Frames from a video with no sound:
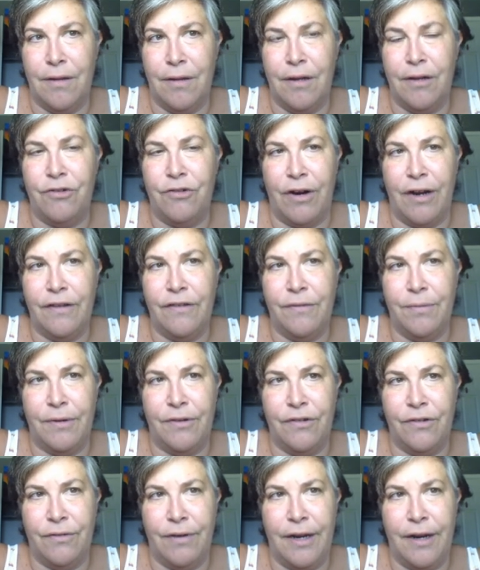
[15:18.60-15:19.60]
address,
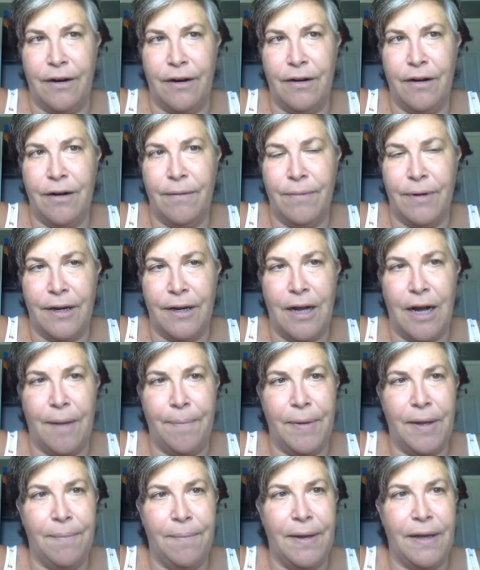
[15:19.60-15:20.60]
which is right here. I'm going to
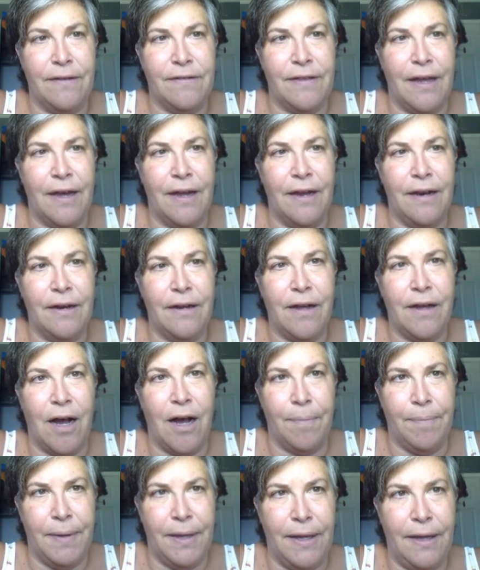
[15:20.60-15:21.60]
copy and paste that.
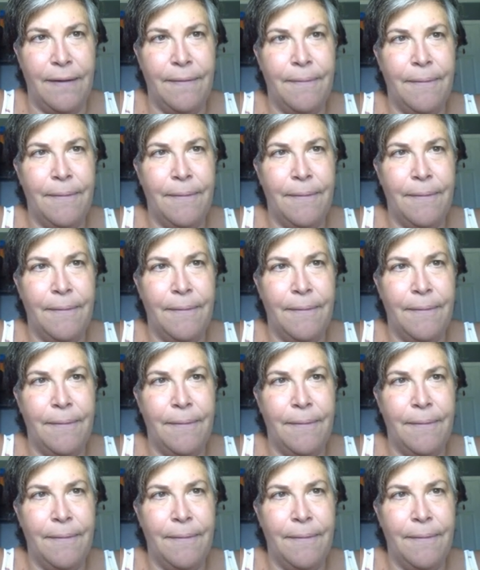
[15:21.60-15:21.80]
Copy.